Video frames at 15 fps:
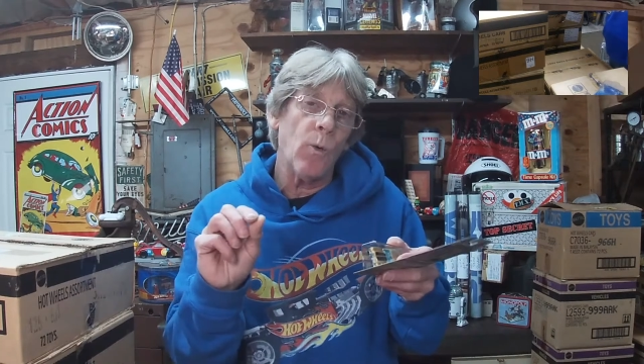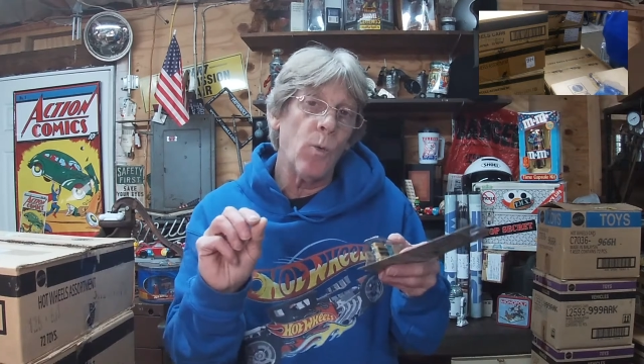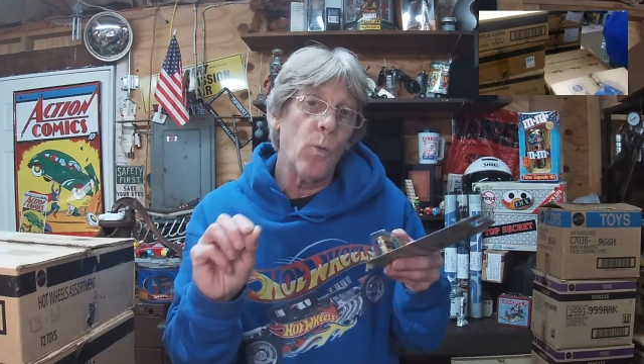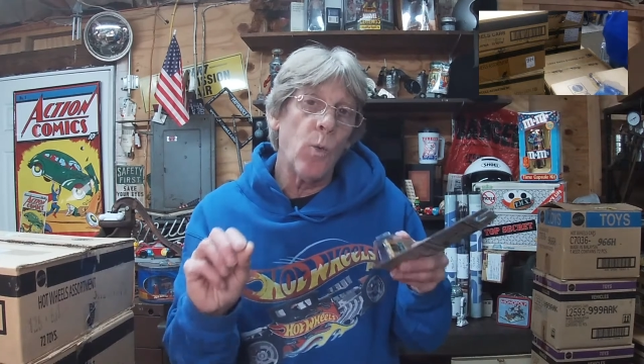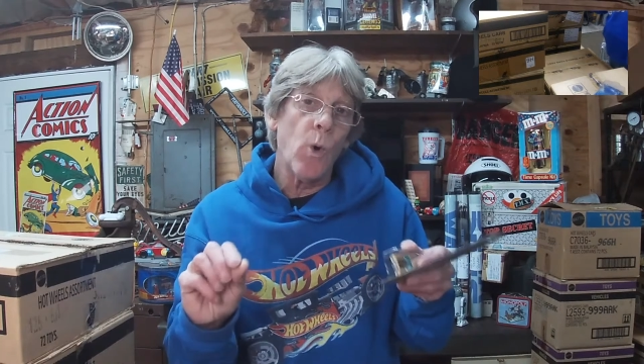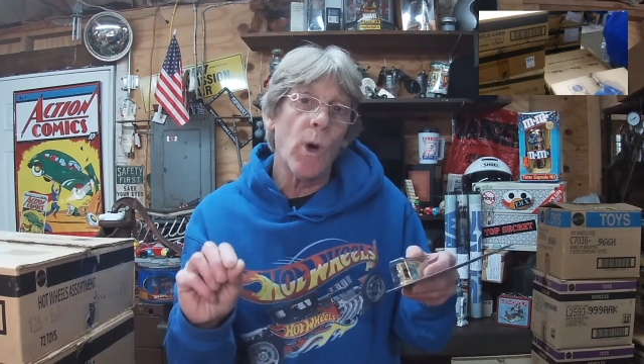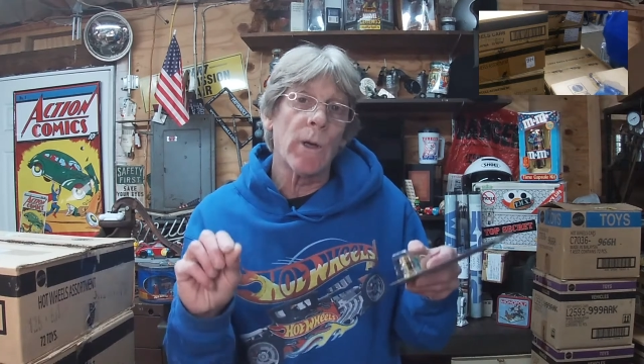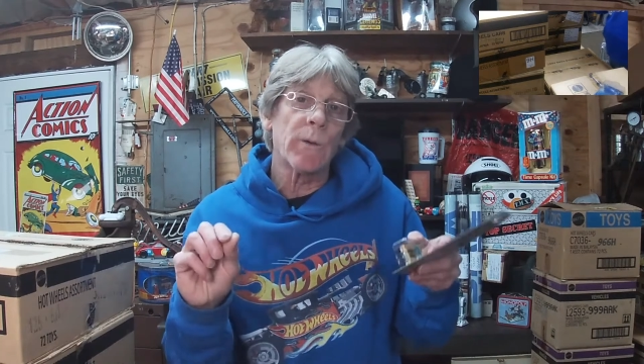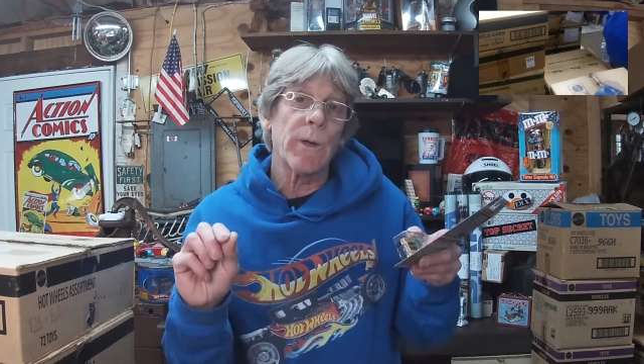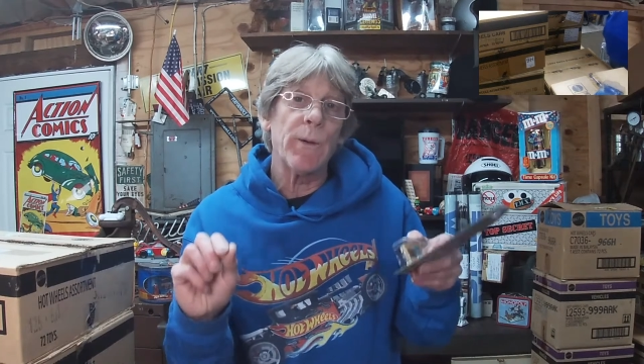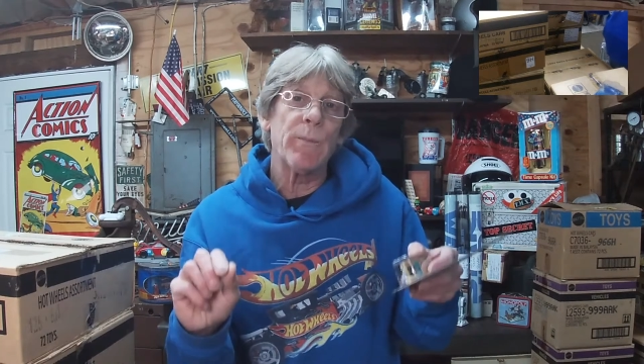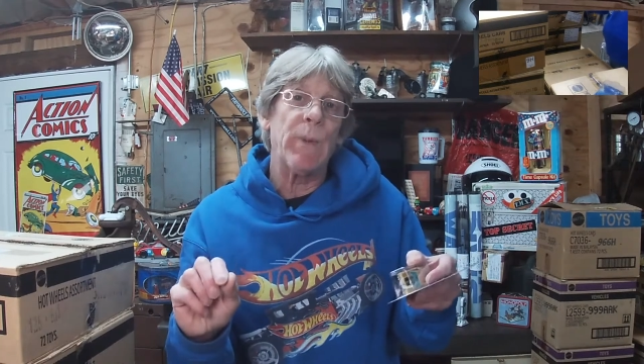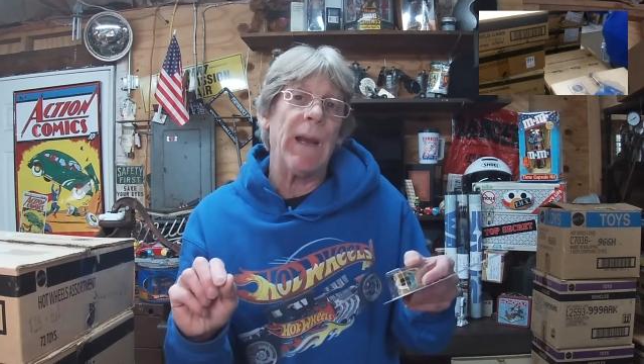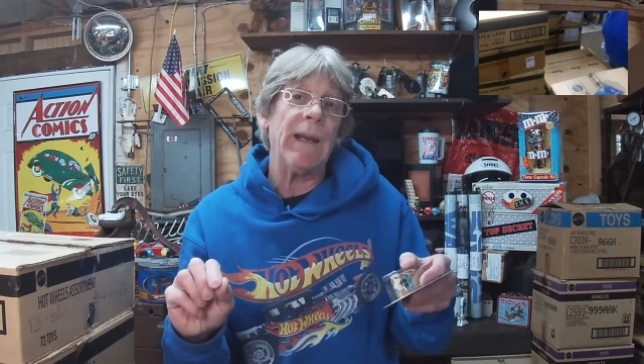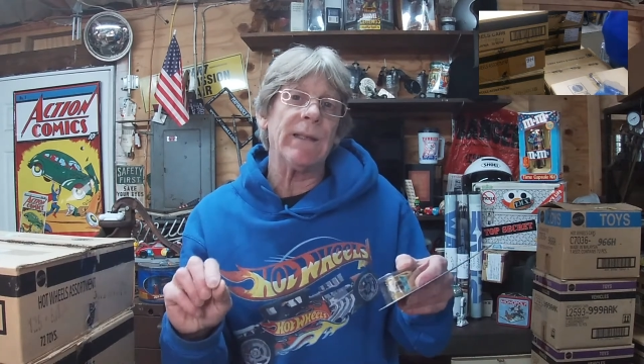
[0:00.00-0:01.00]
watery
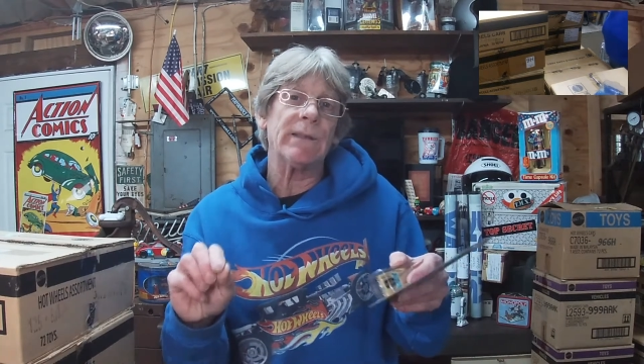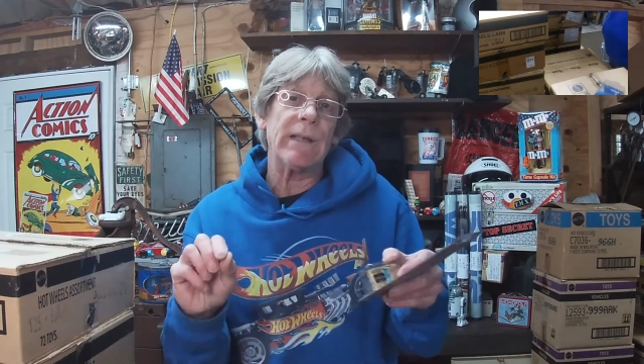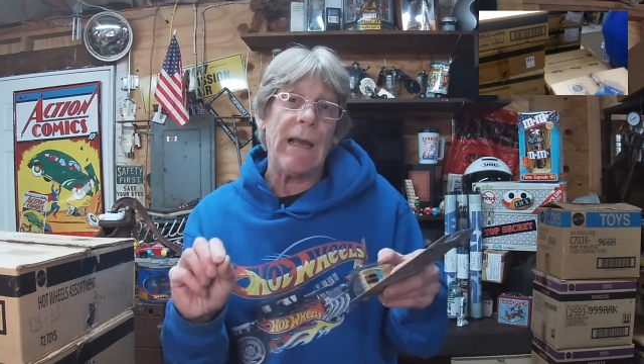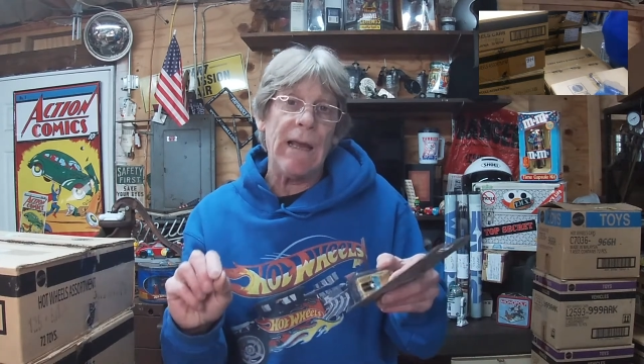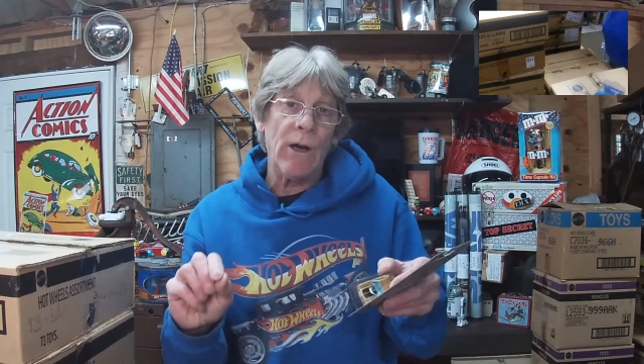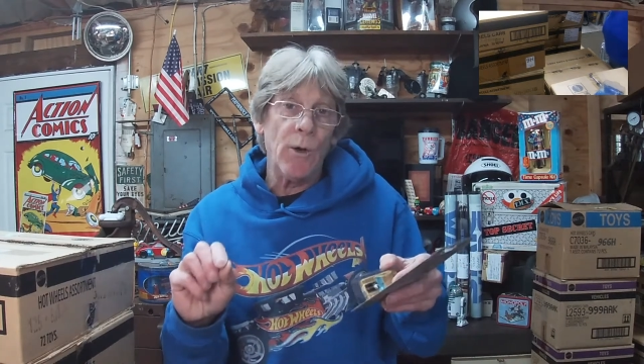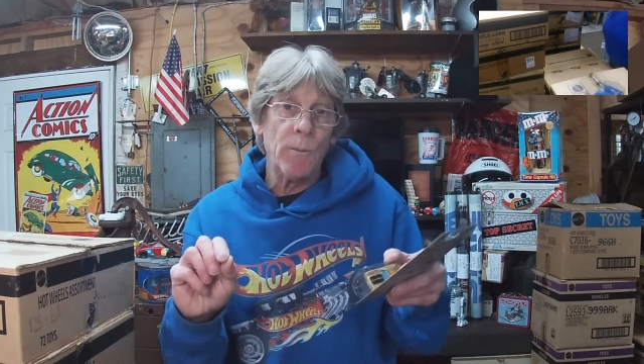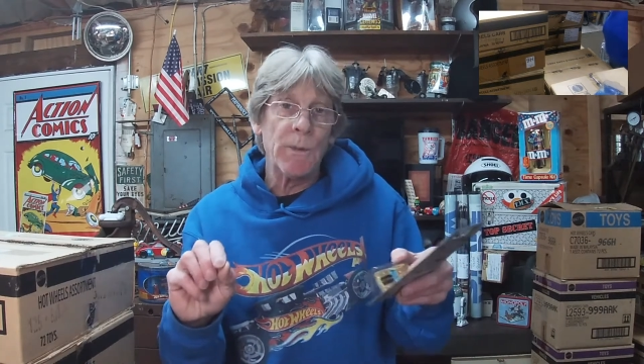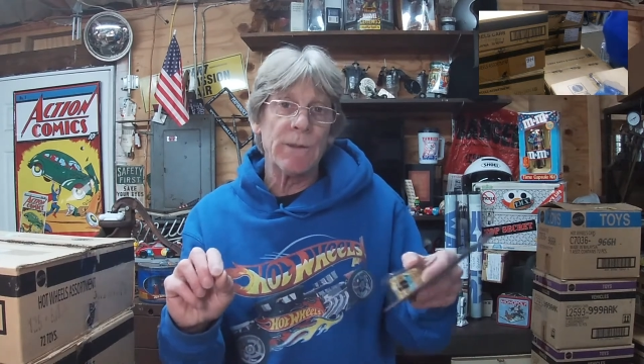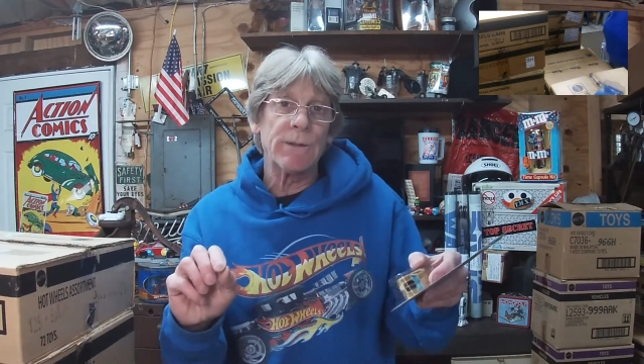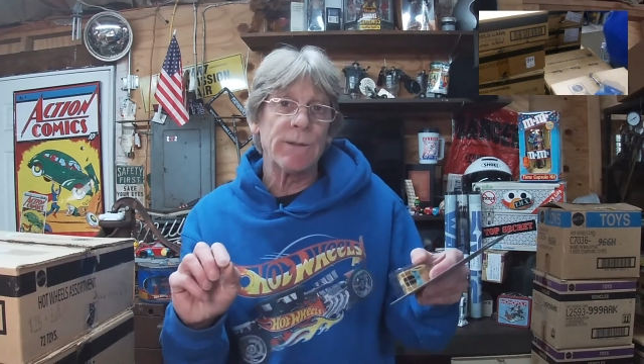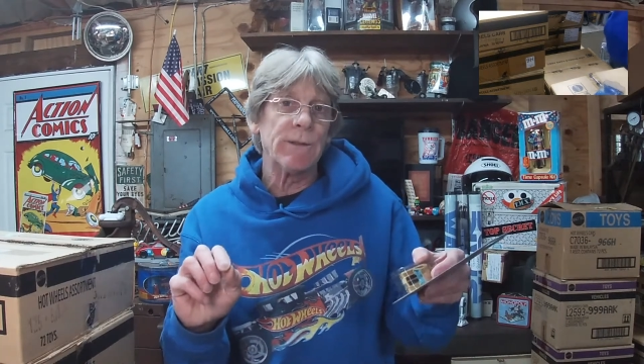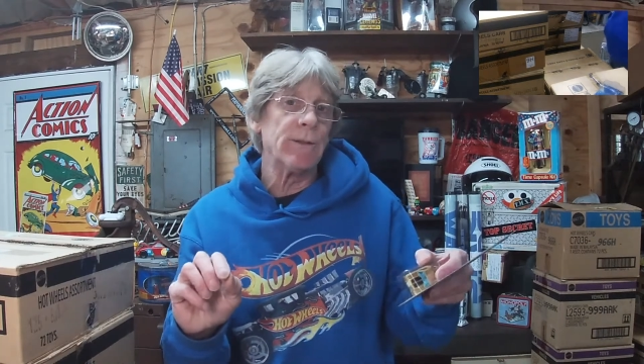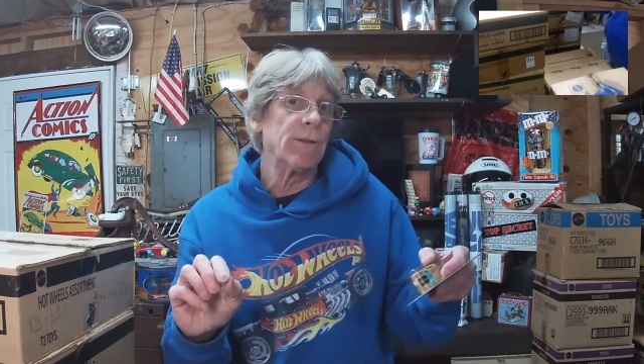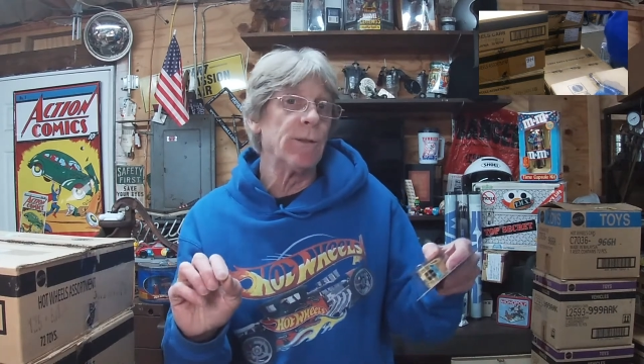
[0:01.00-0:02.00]
base Elmer's
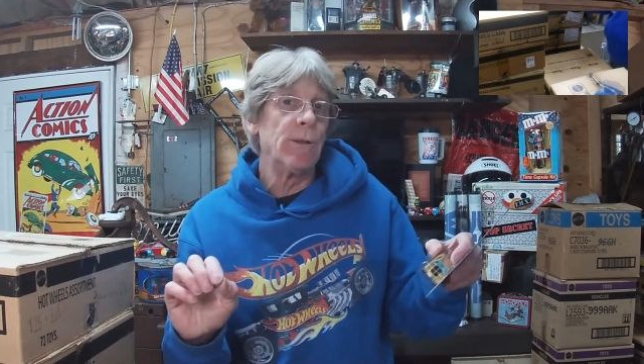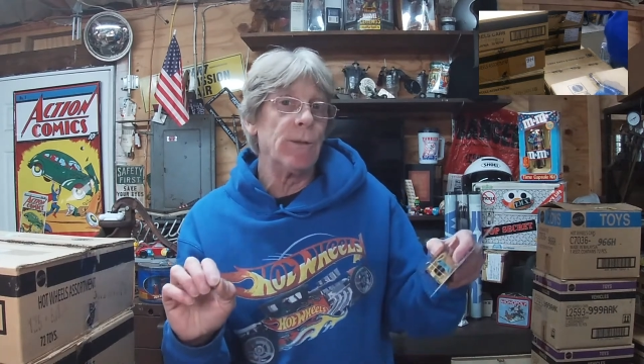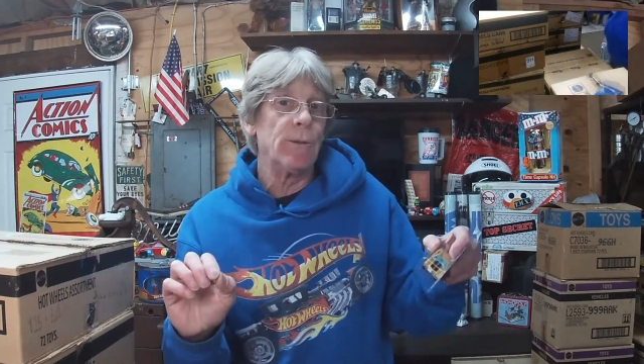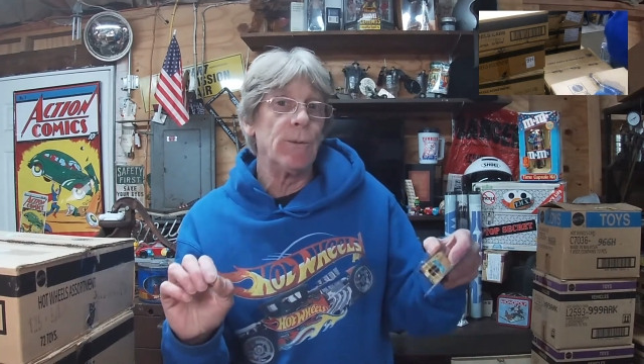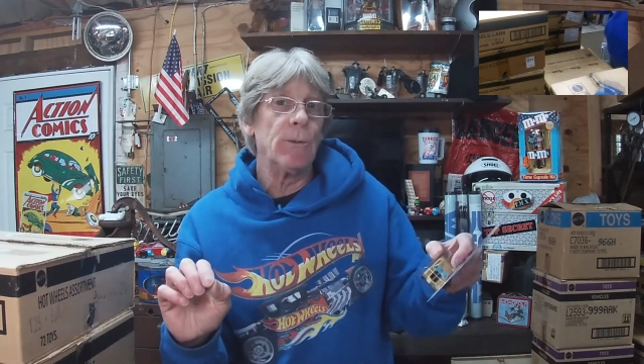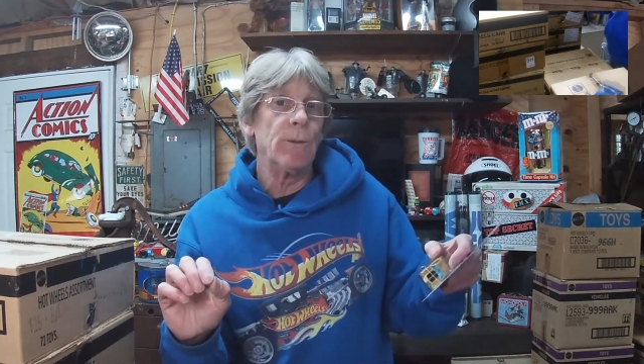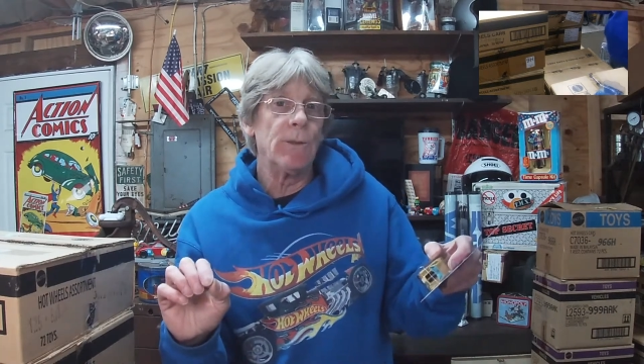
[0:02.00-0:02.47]
glue,